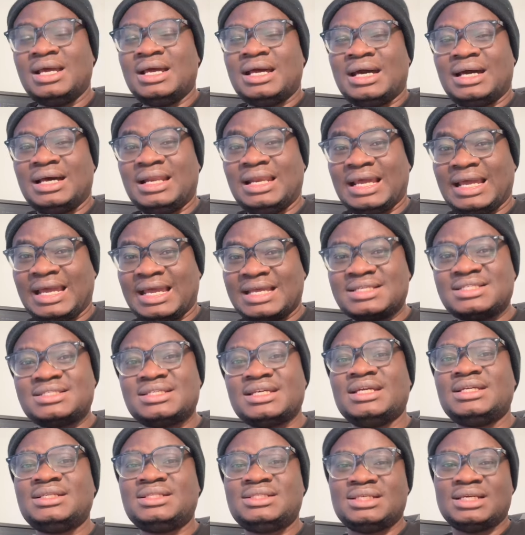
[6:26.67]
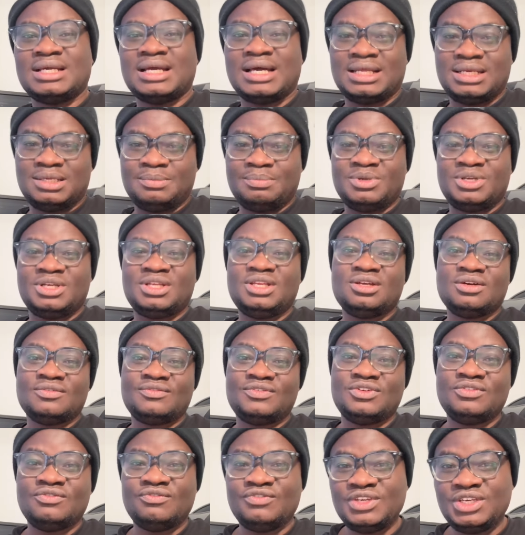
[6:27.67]
And like I said at the beginning
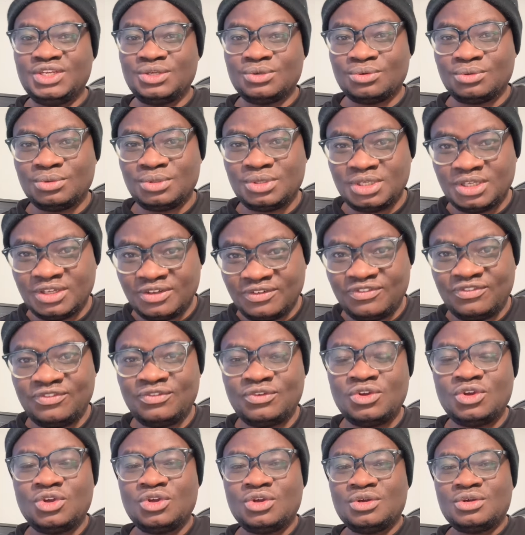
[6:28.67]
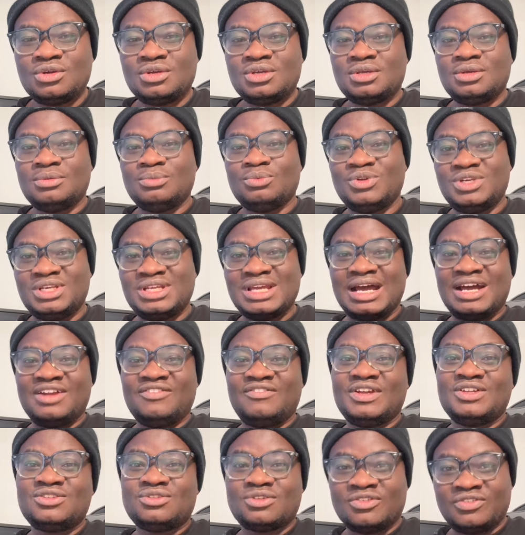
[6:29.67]
of the video, if with the
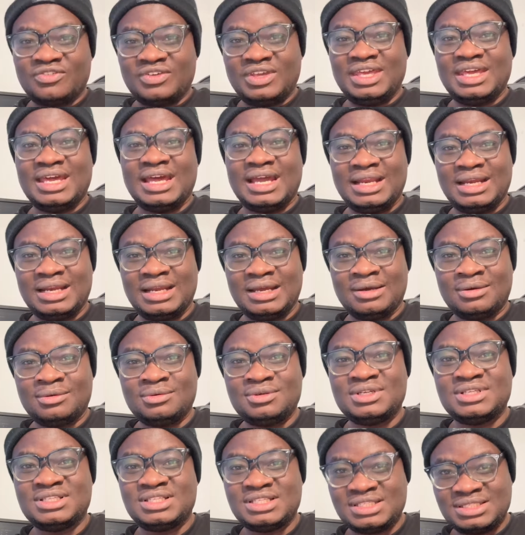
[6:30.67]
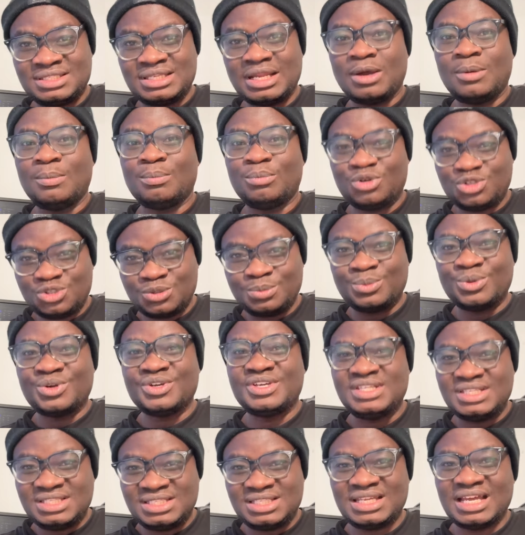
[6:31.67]
advent of AI now, it is now much
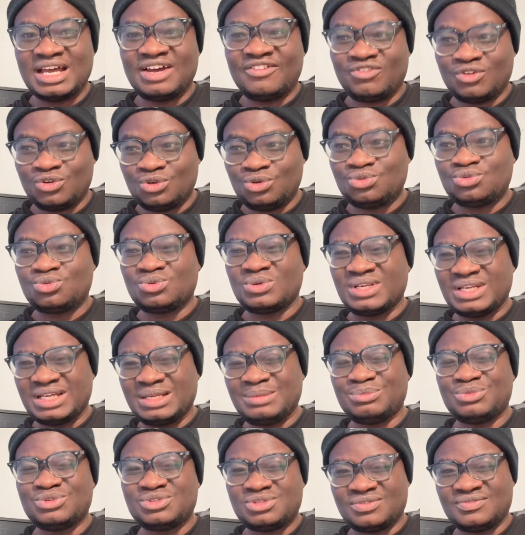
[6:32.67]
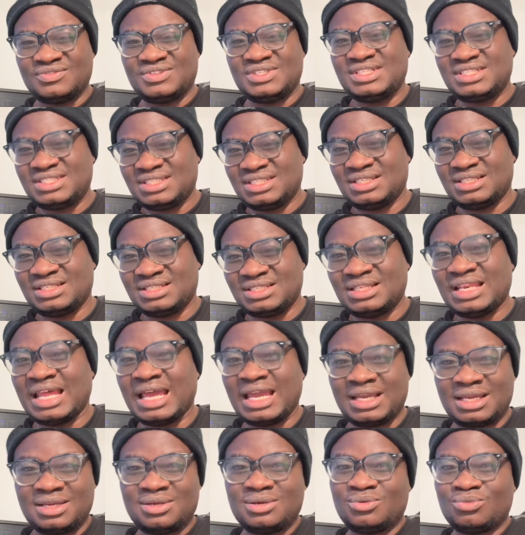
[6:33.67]
more easier for you to learn most of these things,
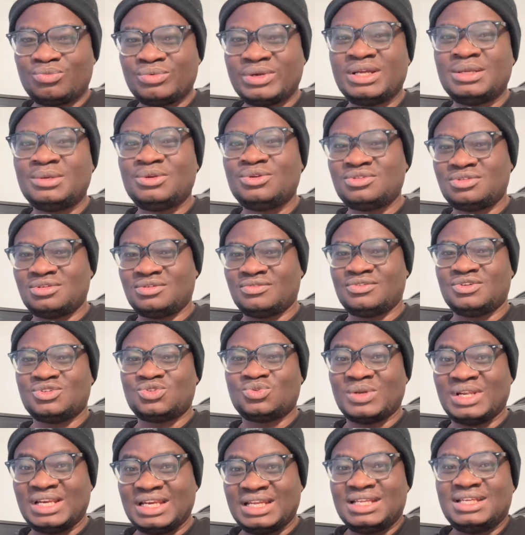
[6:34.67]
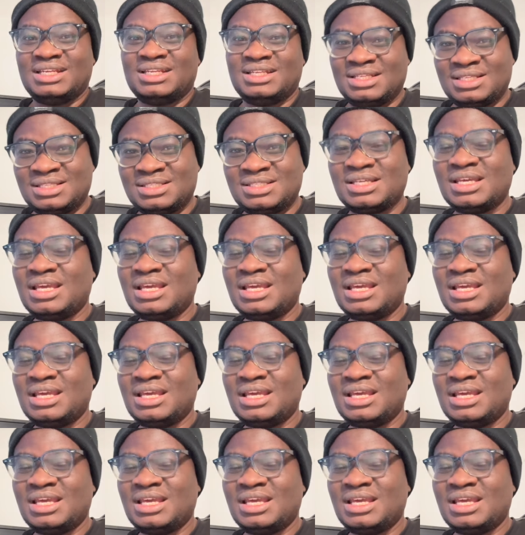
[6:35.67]
like when those of us were learning it